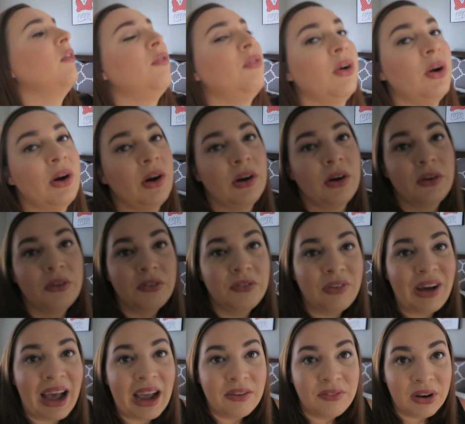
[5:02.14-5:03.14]
for
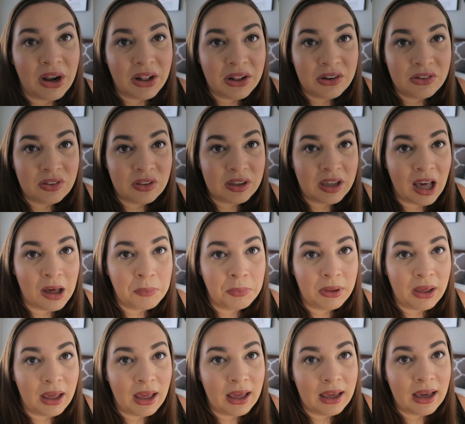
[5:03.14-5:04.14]
$5 a
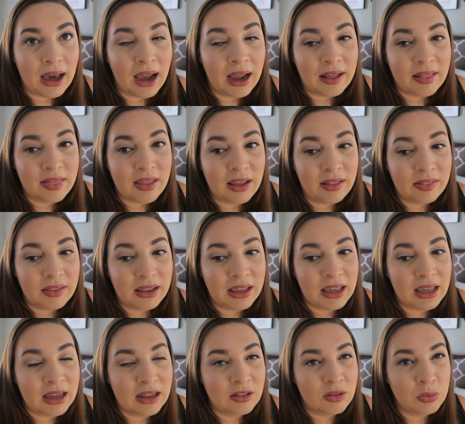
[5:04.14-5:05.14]
cupcake, I think the
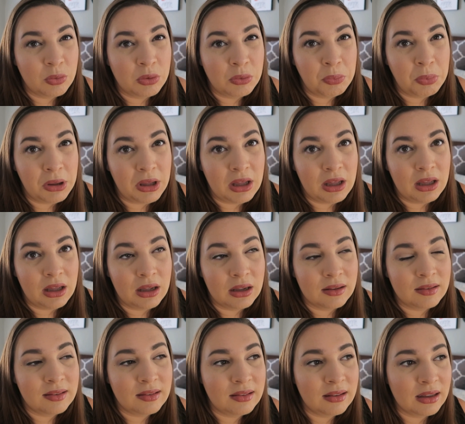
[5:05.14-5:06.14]
kids would
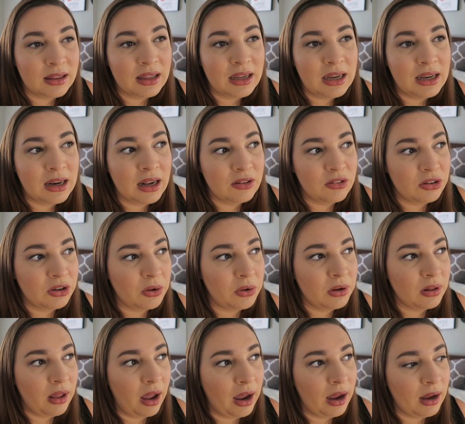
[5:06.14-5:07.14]
be silly not to go
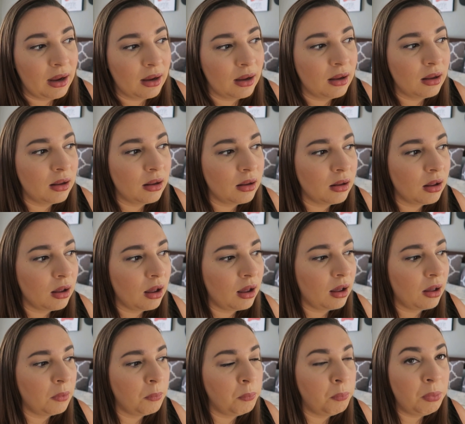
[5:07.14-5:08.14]
to like
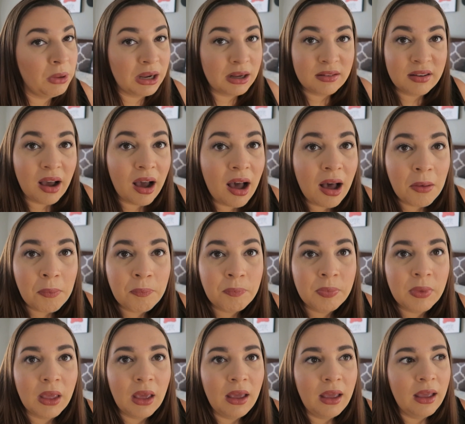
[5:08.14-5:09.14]
um, Big
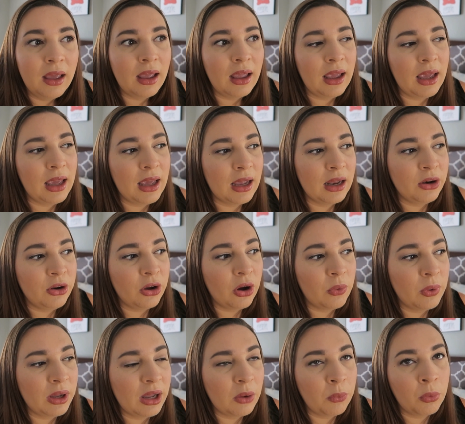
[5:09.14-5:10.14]
Top and
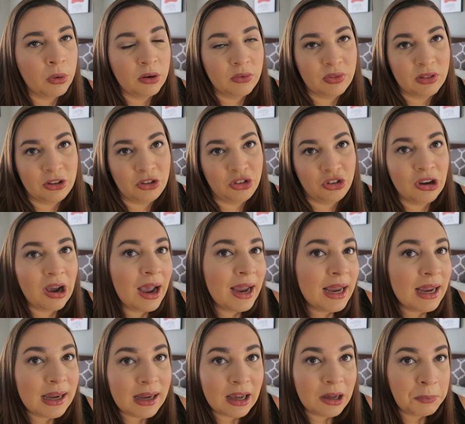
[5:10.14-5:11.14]
go and get one of the
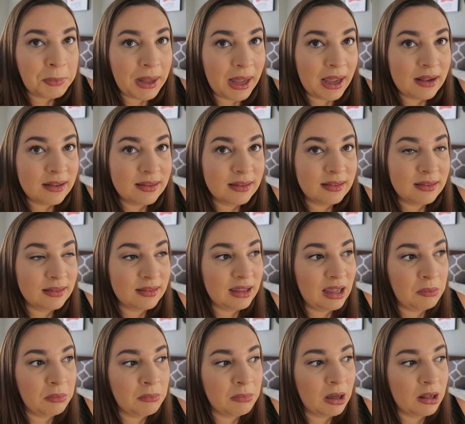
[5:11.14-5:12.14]
giant cupcakes. It's the
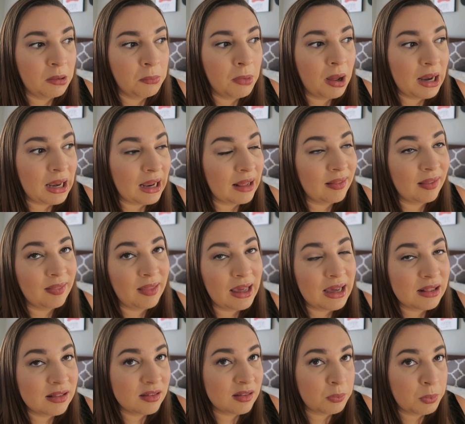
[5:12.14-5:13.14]
same amount of money and then
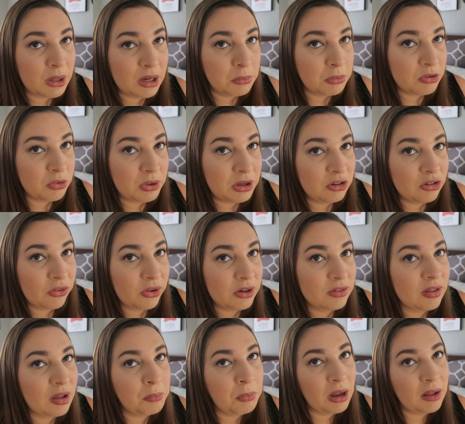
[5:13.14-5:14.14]
they can split it between each other.
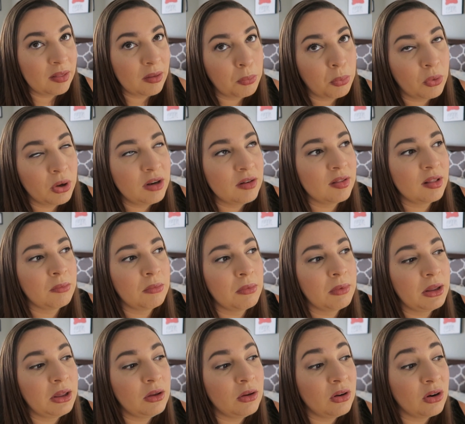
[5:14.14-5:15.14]
Because I made the point to them,
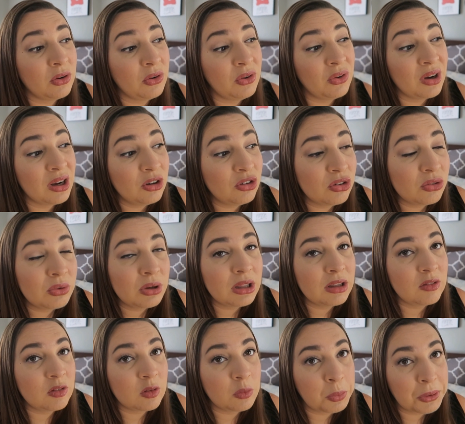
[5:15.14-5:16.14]
I'm like, you know, you guys should
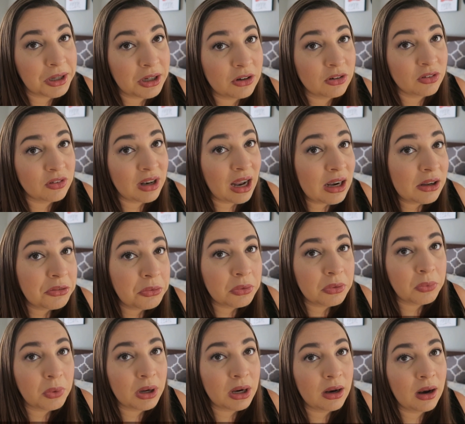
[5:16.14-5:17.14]
really split your snacks
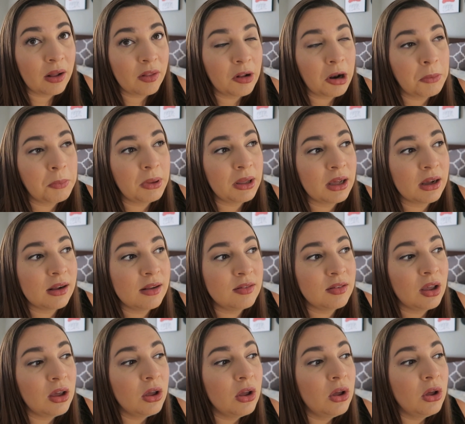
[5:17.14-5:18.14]
with one another
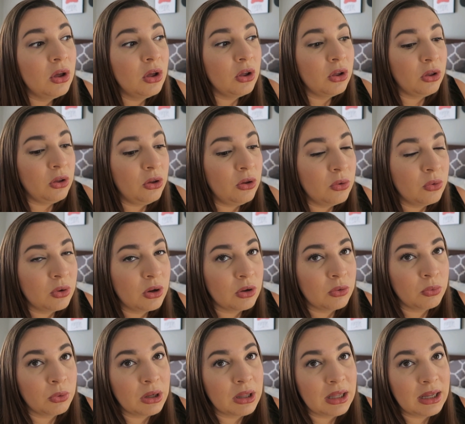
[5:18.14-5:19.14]
because you
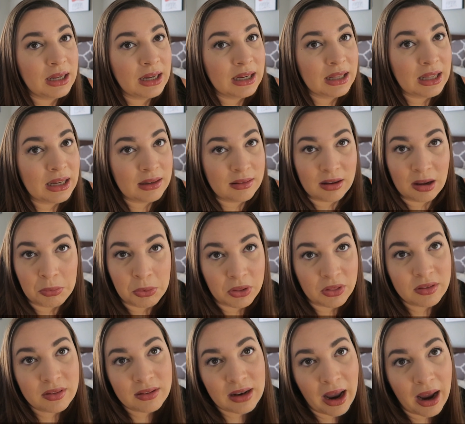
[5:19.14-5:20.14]
could really get like
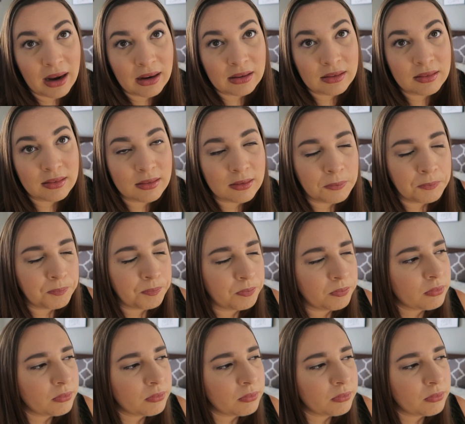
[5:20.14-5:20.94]
double the snacks.